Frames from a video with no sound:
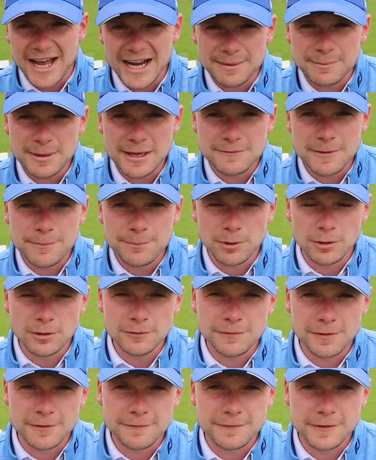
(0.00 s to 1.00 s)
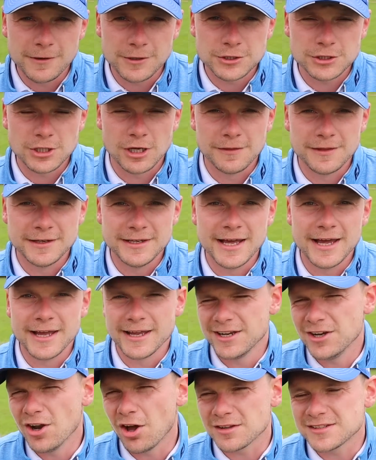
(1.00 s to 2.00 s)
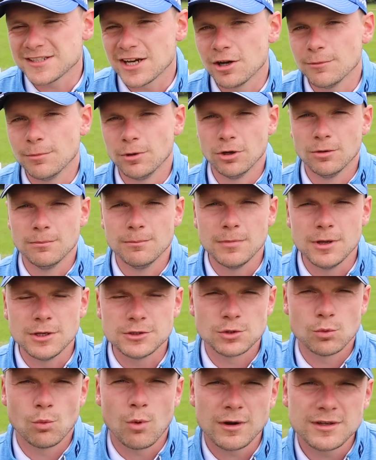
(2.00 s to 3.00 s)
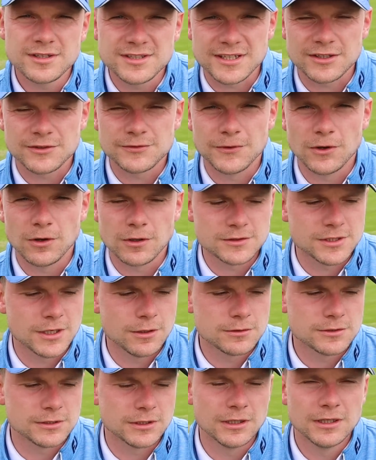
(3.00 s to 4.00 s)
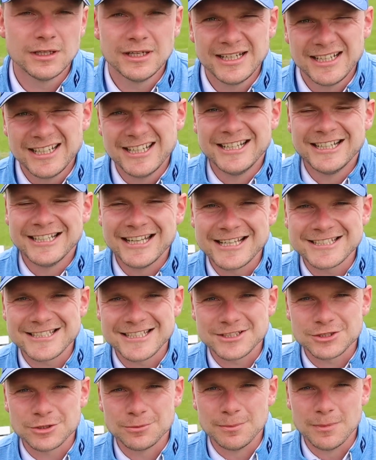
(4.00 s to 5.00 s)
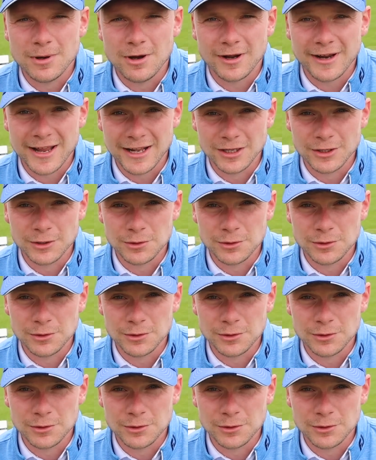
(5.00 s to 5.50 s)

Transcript: tiny bit of a pull for the first shot of the day. Not terrible numbers, 164 total. Let's hit some more and get